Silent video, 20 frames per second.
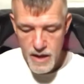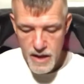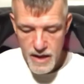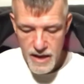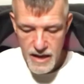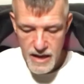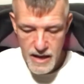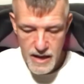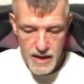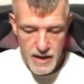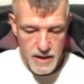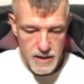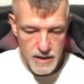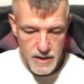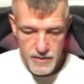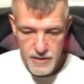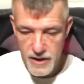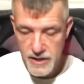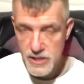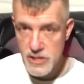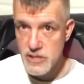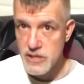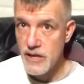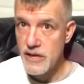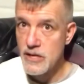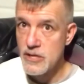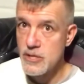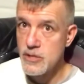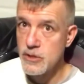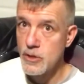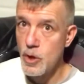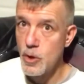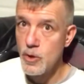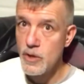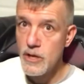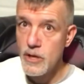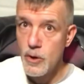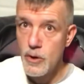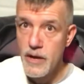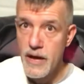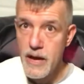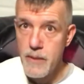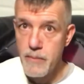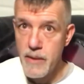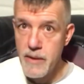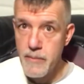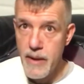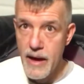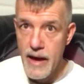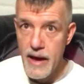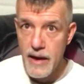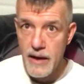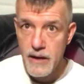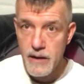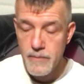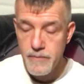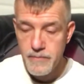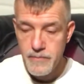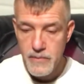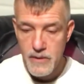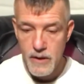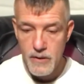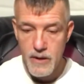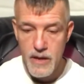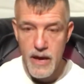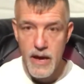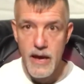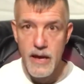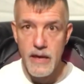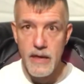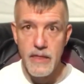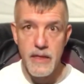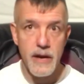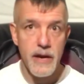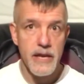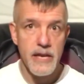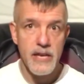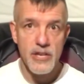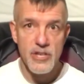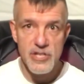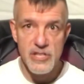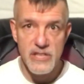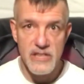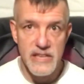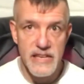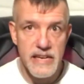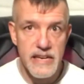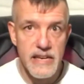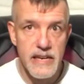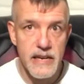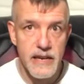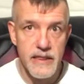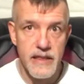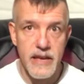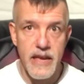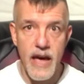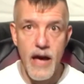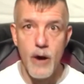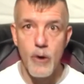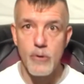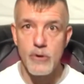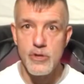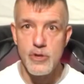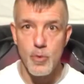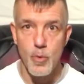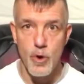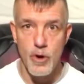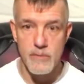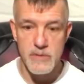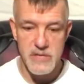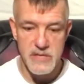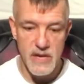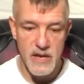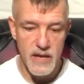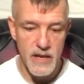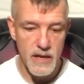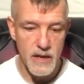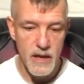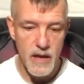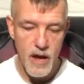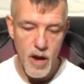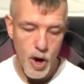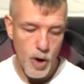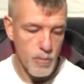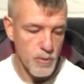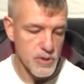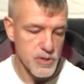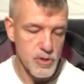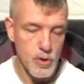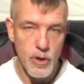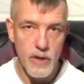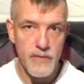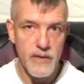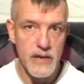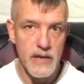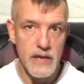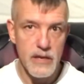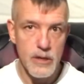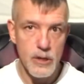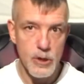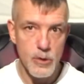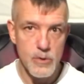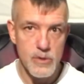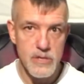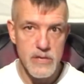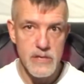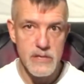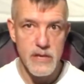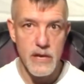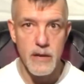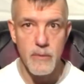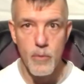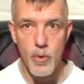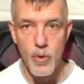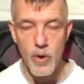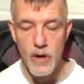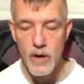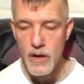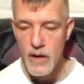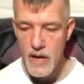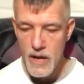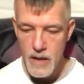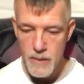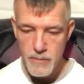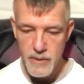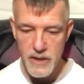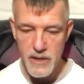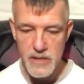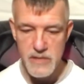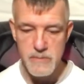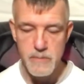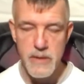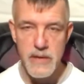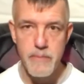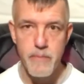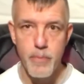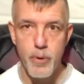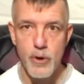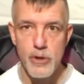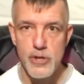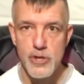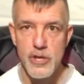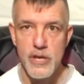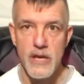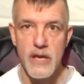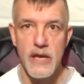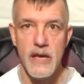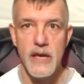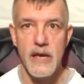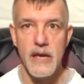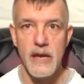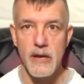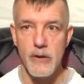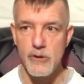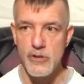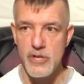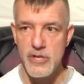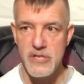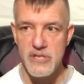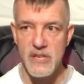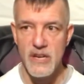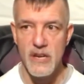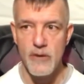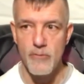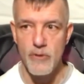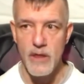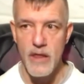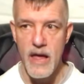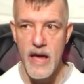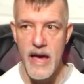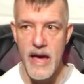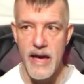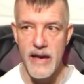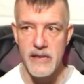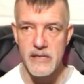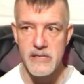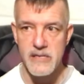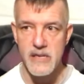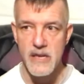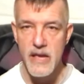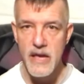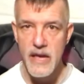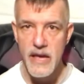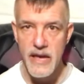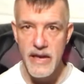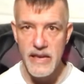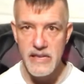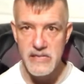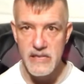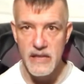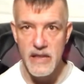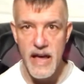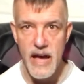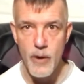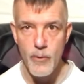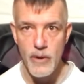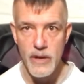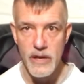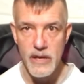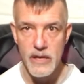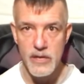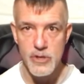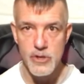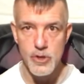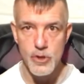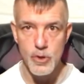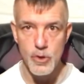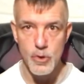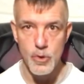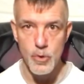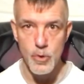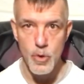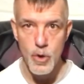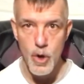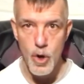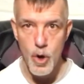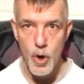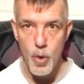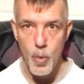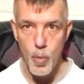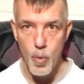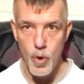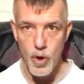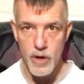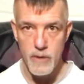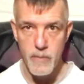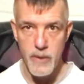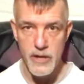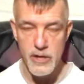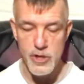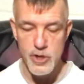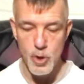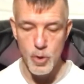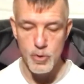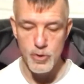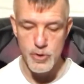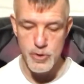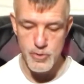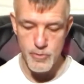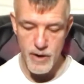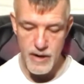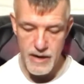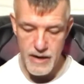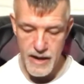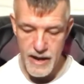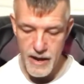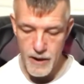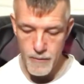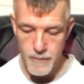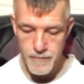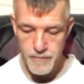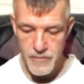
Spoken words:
and then I just let it slowly go down my back. Okay, and then I can just lean into the couch where I'm sitting. I almost don't even need to use these anymore because me pushing in or just sitting relaxed is allowing it to work my shoulders right now.